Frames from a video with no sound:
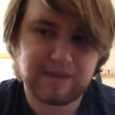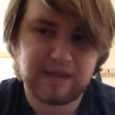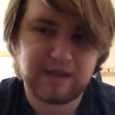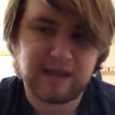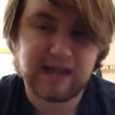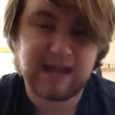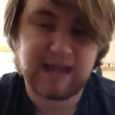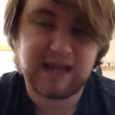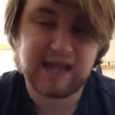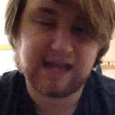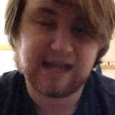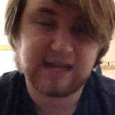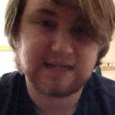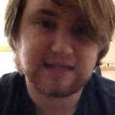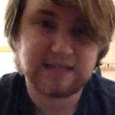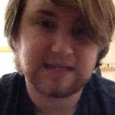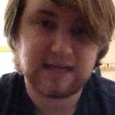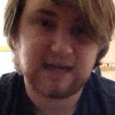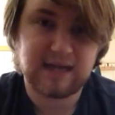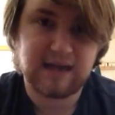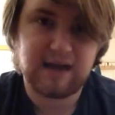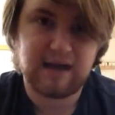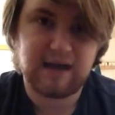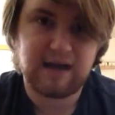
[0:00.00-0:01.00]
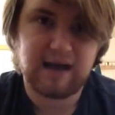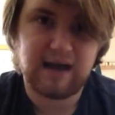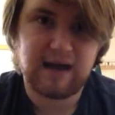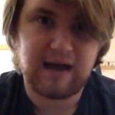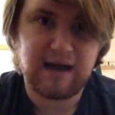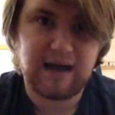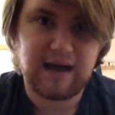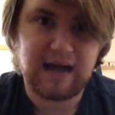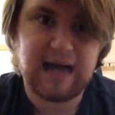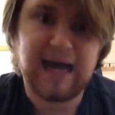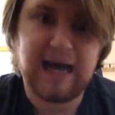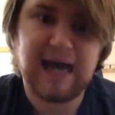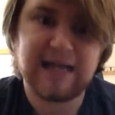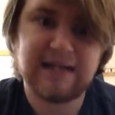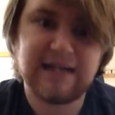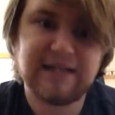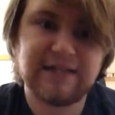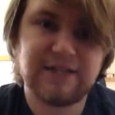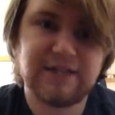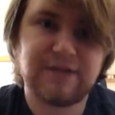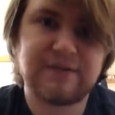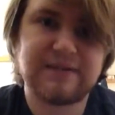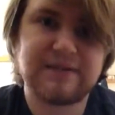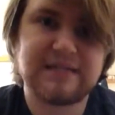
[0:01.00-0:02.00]
And I
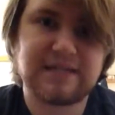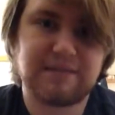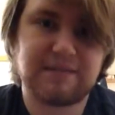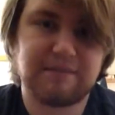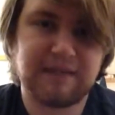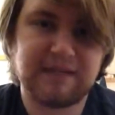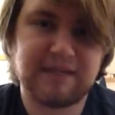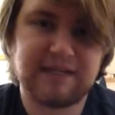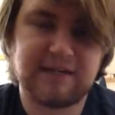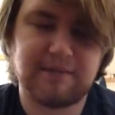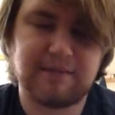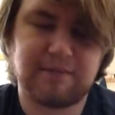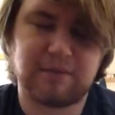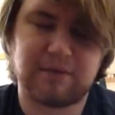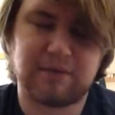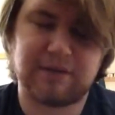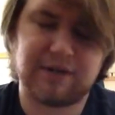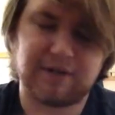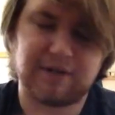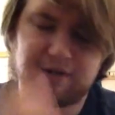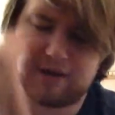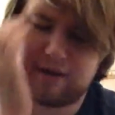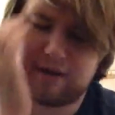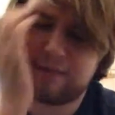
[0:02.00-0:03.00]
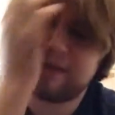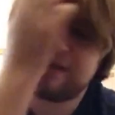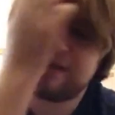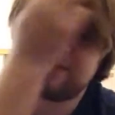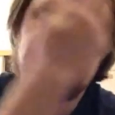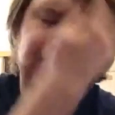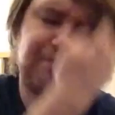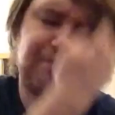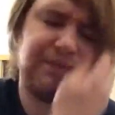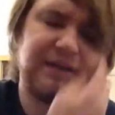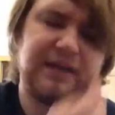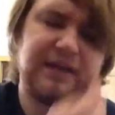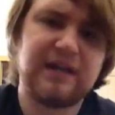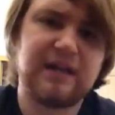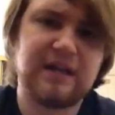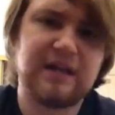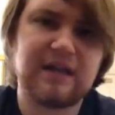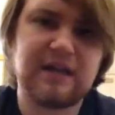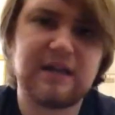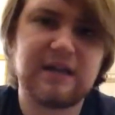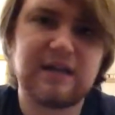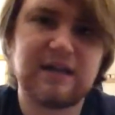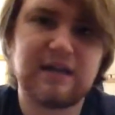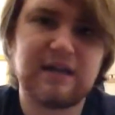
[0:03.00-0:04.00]
think there is something deeper here. I mean,
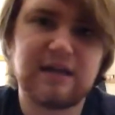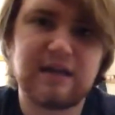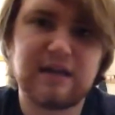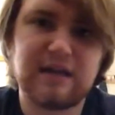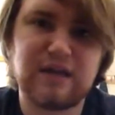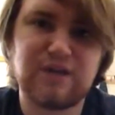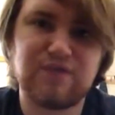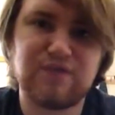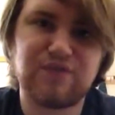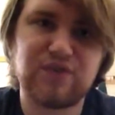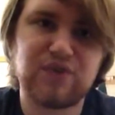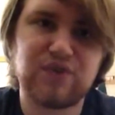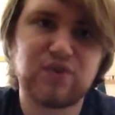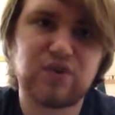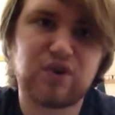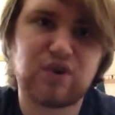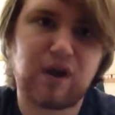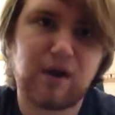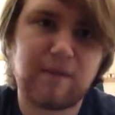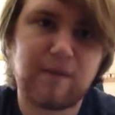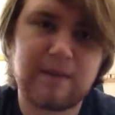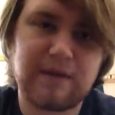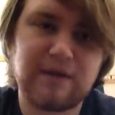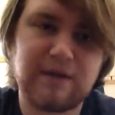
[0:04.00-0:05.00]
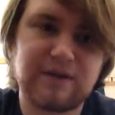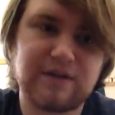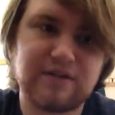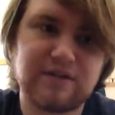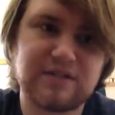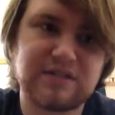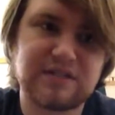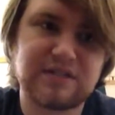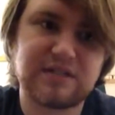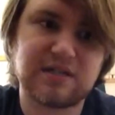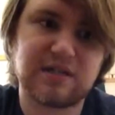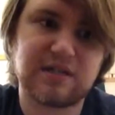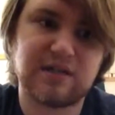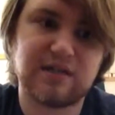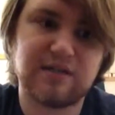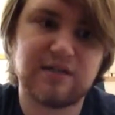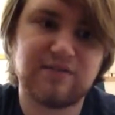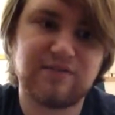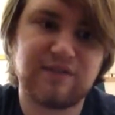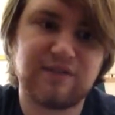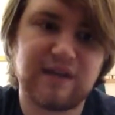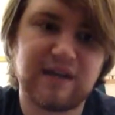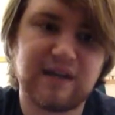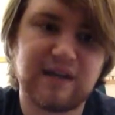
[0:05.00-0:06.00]
if you're a Metal Gear Solid
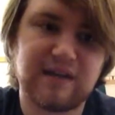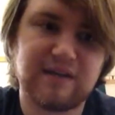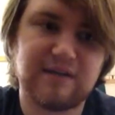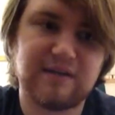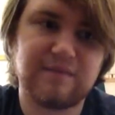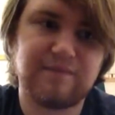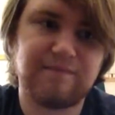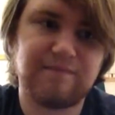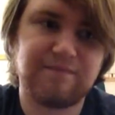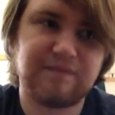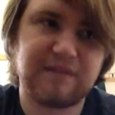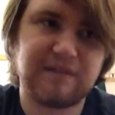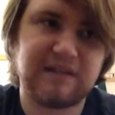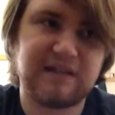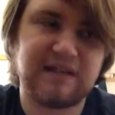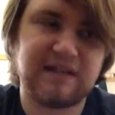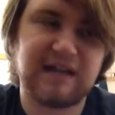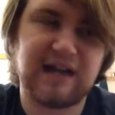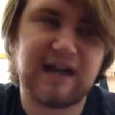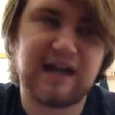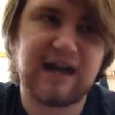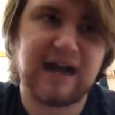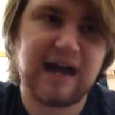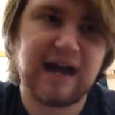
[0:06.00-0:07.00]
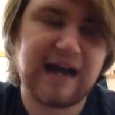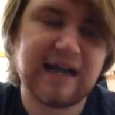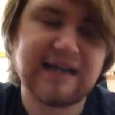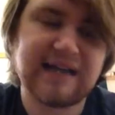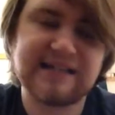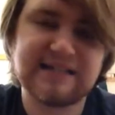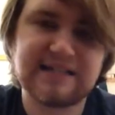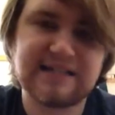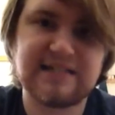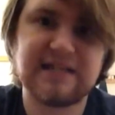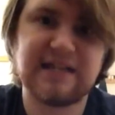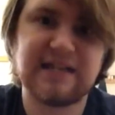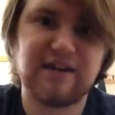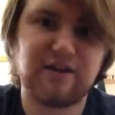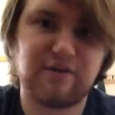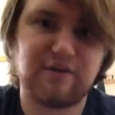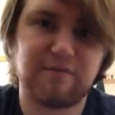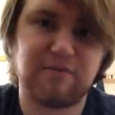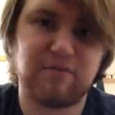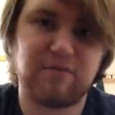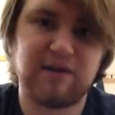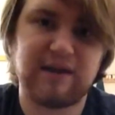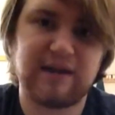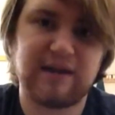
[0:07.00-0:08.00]
fan, I can see your
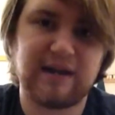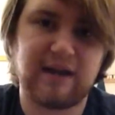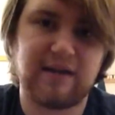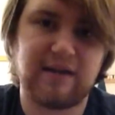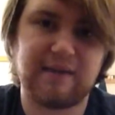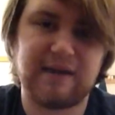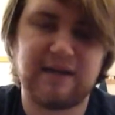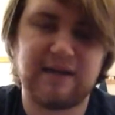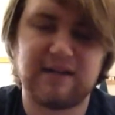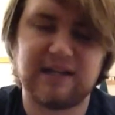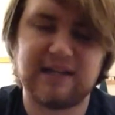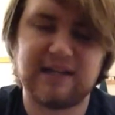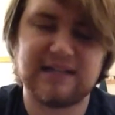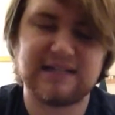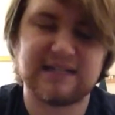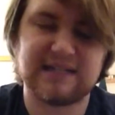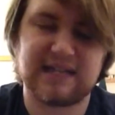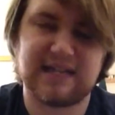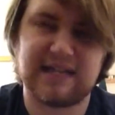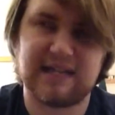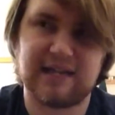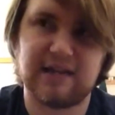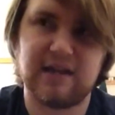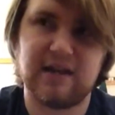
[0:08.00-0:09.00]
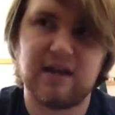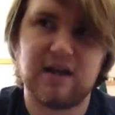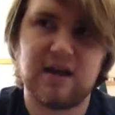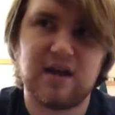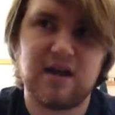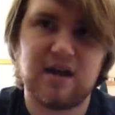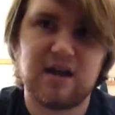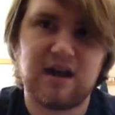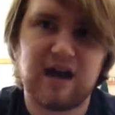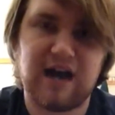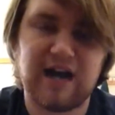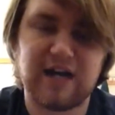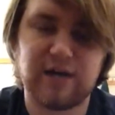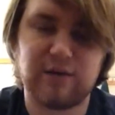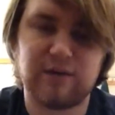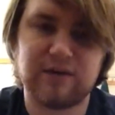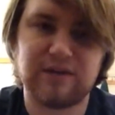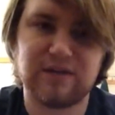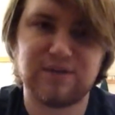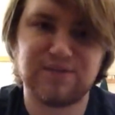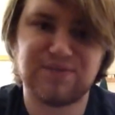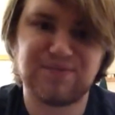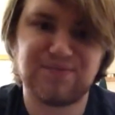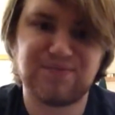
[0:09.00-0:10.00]
point about like saying, I don't
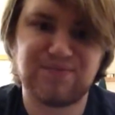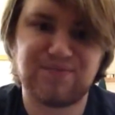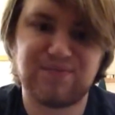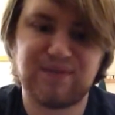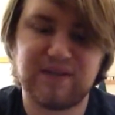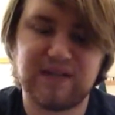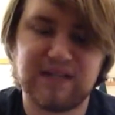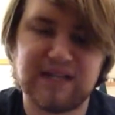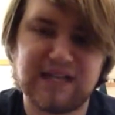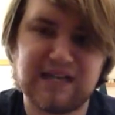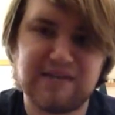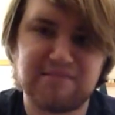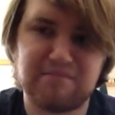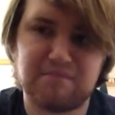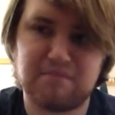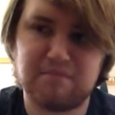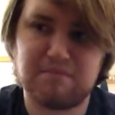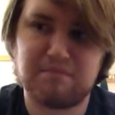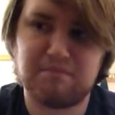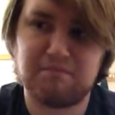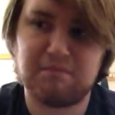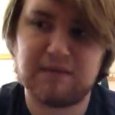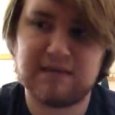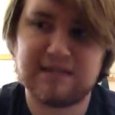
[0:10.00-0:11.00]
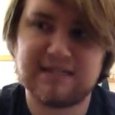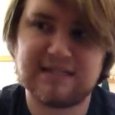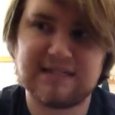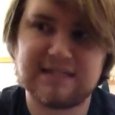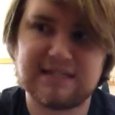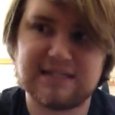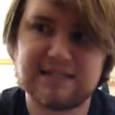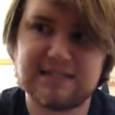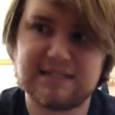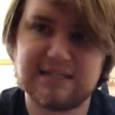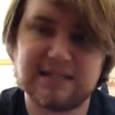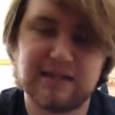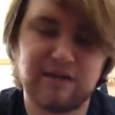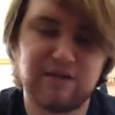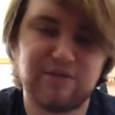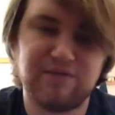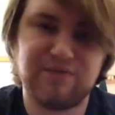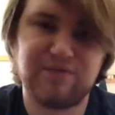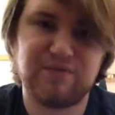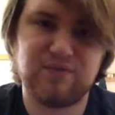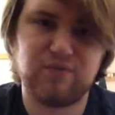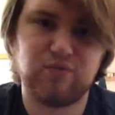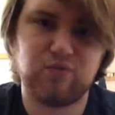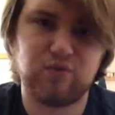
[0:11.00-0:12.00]
want to affiliate
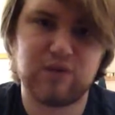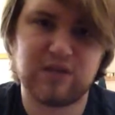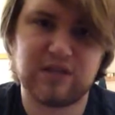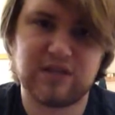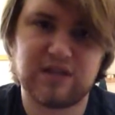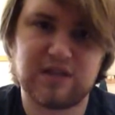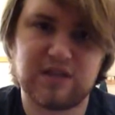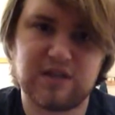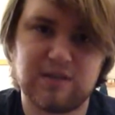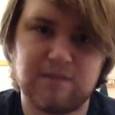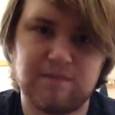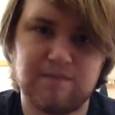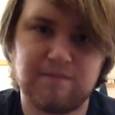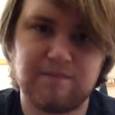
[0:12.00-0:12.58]
myself with